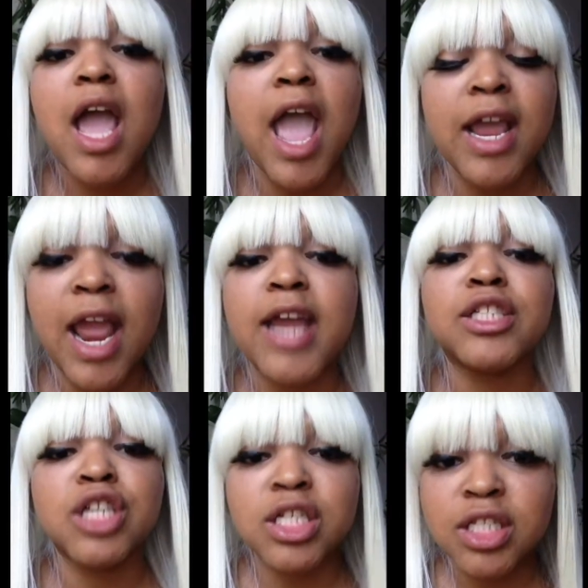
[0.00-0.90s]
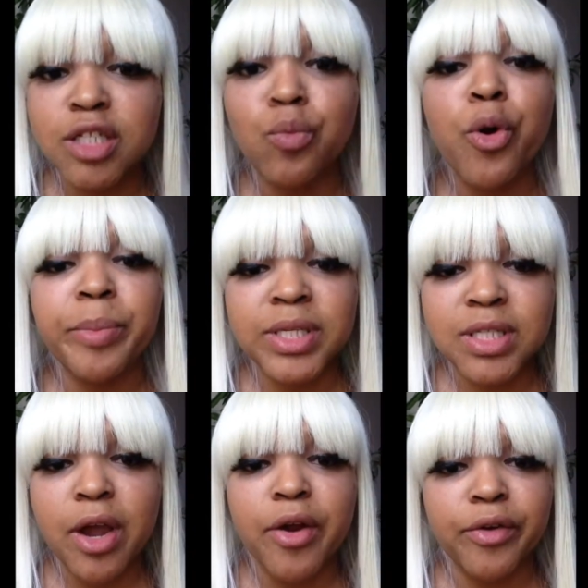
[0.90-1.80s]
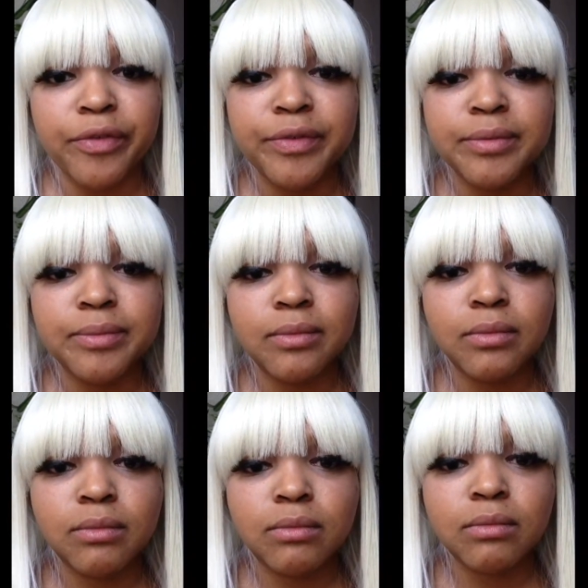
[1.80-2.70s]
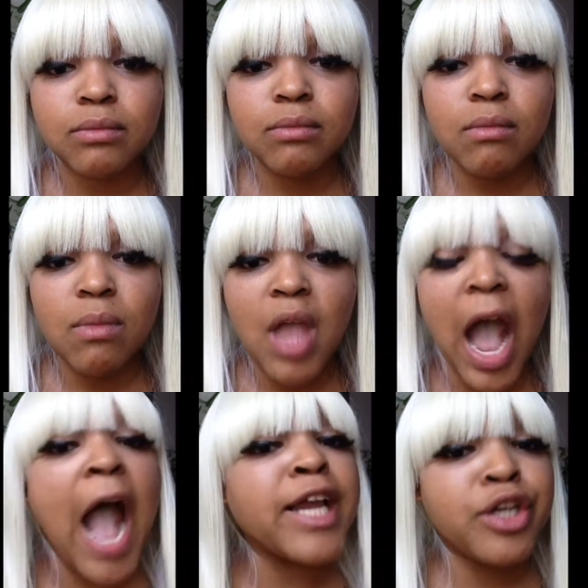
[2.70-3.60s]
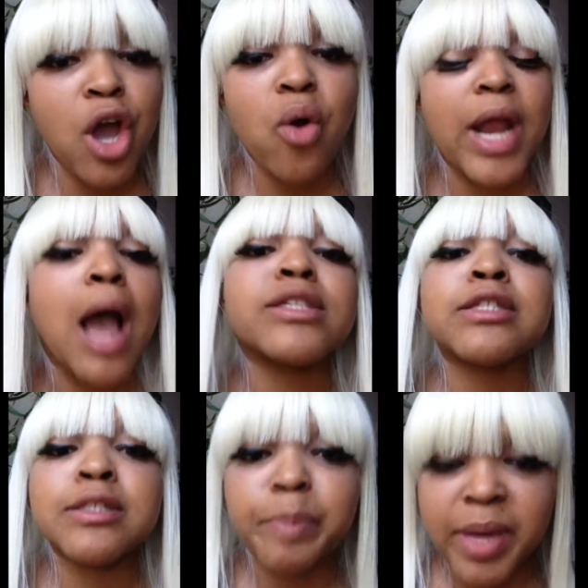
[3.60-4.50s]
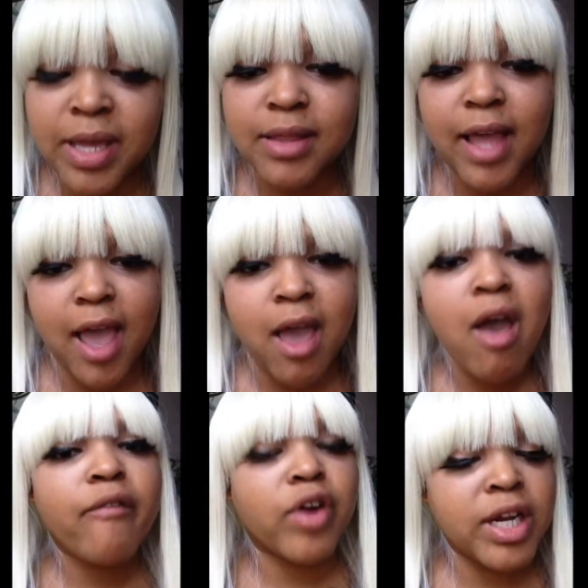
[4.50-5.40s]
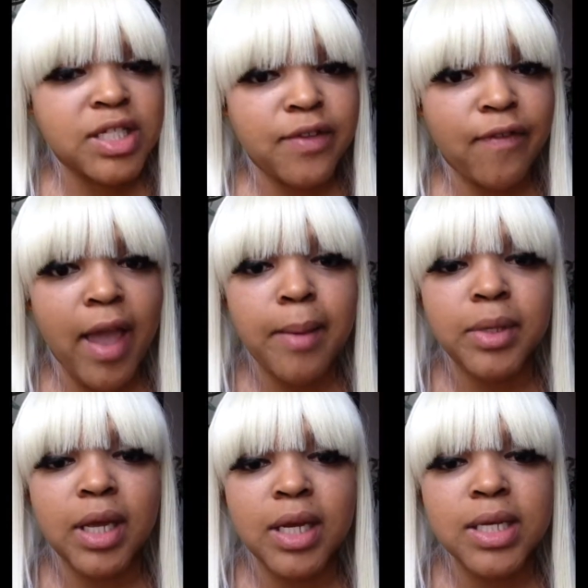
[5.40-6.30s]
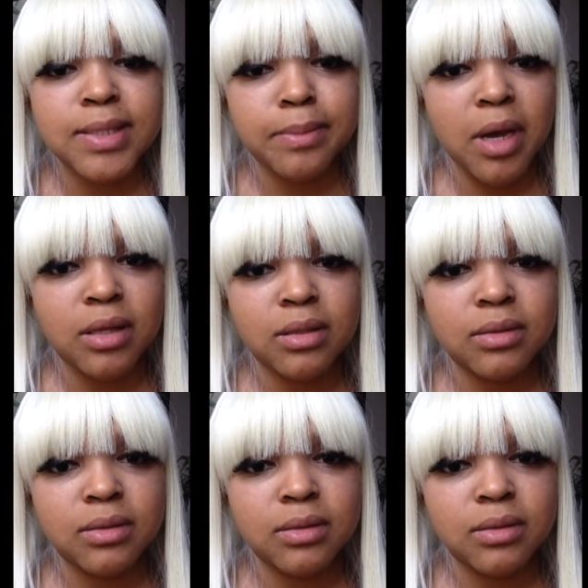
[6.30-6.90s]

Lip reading: and justice will be served. I know it. I speak that for his family and his mother,